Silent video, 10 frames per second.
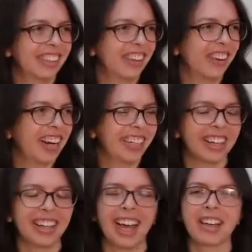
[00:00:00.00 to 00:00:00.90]
Great.
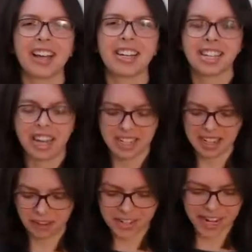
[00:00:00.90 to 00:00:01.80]
Okay, just get
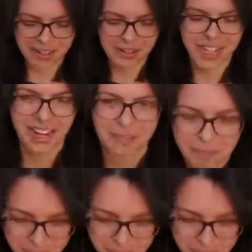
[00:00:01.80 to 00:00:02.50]
yourself settled down.